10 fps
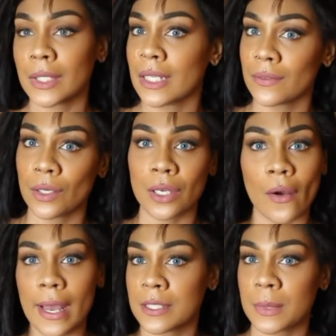Even though
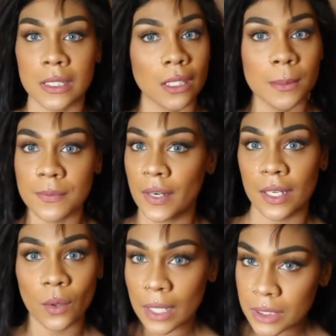y'all ask me the dumbest
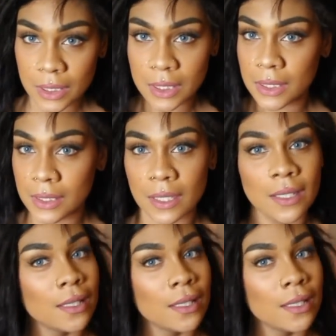fucking questions,